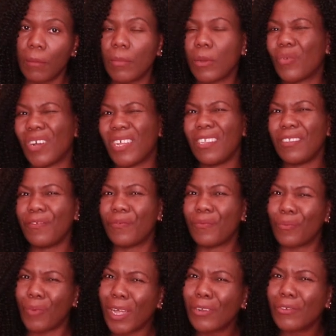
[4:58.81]
But 1 in
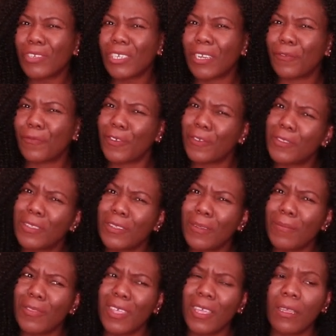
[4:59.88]
150
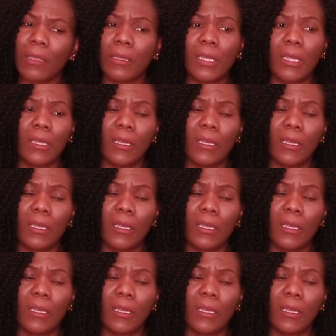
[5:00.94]
something,